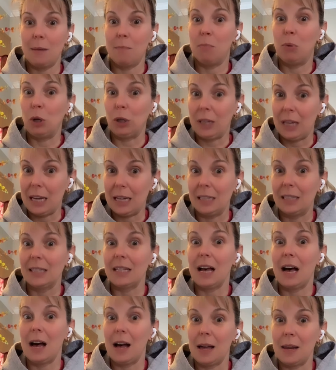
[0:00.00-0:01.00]
bookings
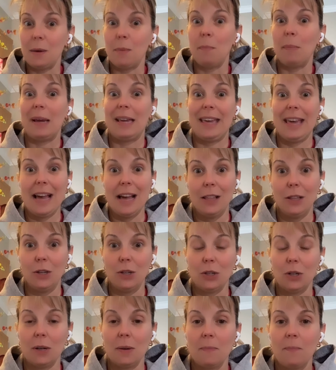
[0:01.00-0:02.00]
on my
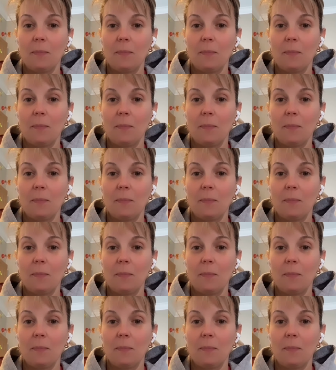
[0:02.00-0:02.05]
calendar.